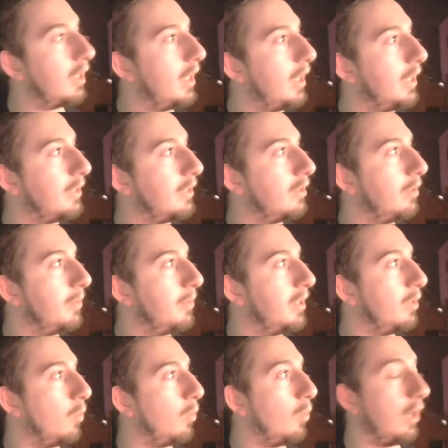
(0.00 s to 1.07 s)
it's going to be
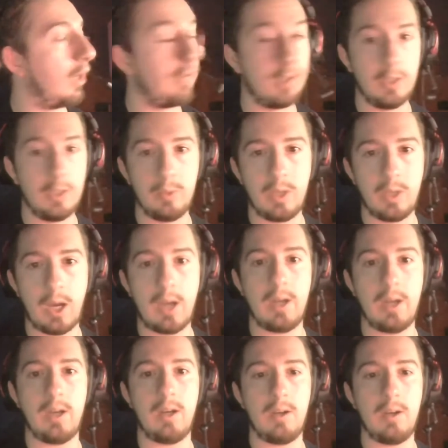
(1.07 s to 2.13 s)
whatever you got
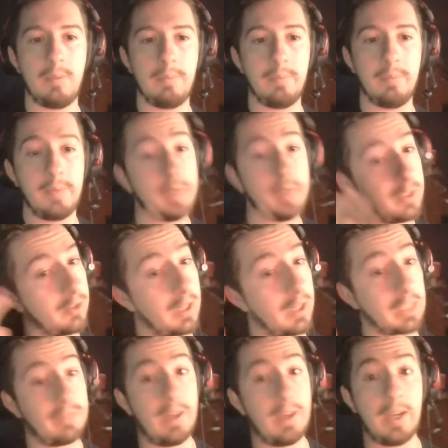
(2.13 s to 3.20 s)
um, in your
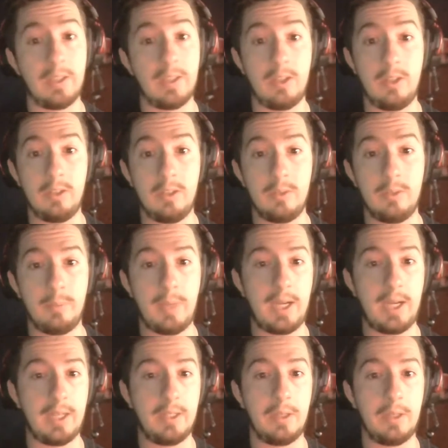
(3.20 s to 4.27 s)
X Factor
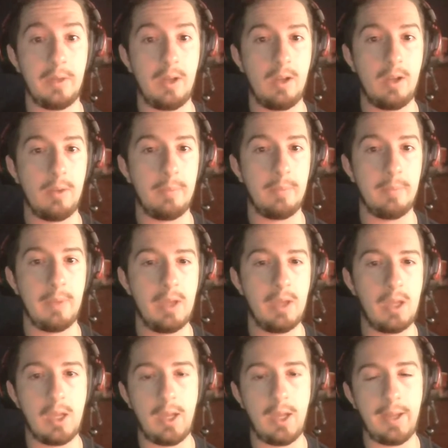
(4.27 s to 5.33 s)
pact. Um,
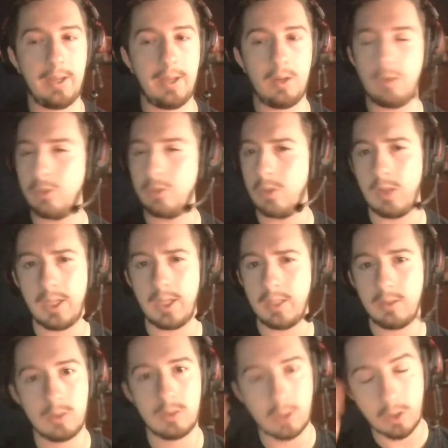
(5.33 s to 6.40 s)
and also like
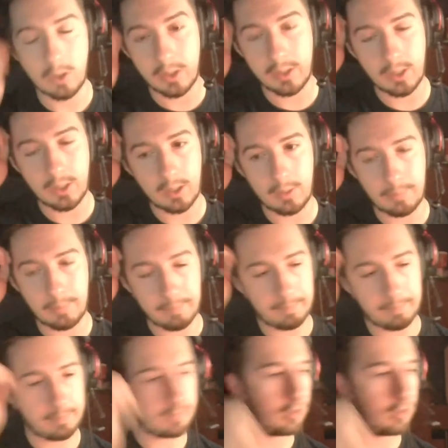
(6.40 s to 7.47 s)
certain um,
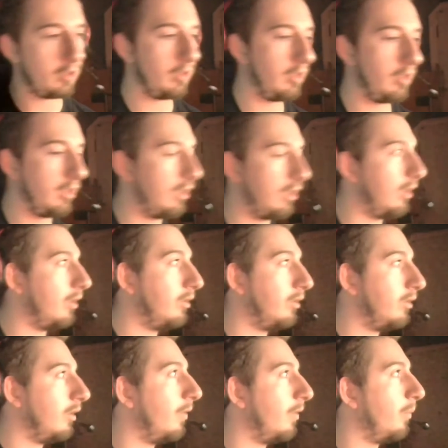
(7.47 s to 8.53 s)
certain uh,
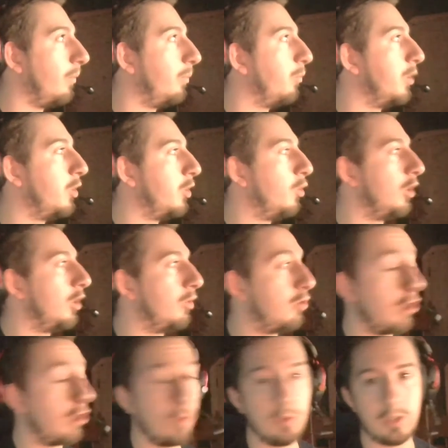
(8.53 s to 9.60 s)
who you
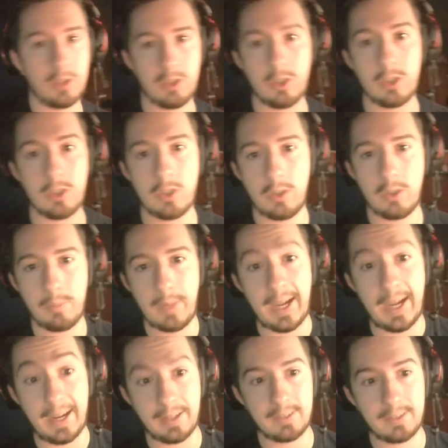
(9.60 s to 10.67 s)
chose in your certain
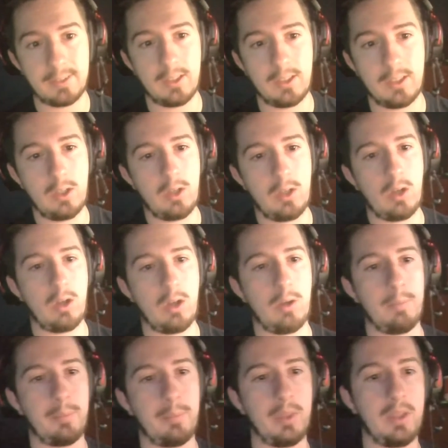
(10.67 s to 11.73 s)
packs. Um,
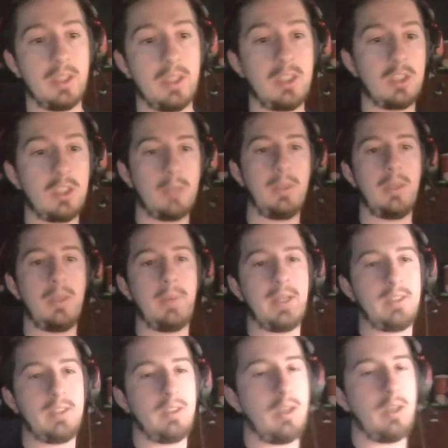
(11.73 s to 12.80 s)
but this is going to be the
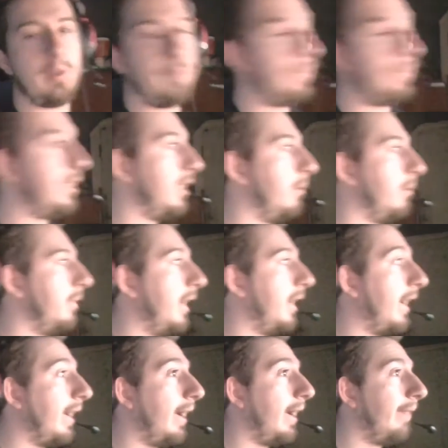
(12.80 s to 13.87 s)
best uh, team that
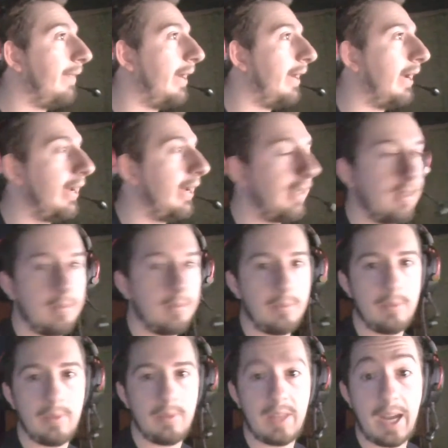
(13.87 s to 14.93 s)
I that I can
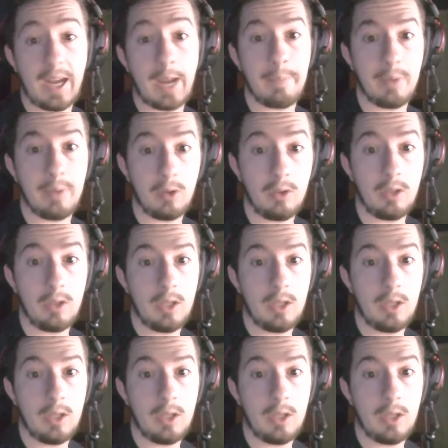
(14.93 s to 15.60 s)
that I built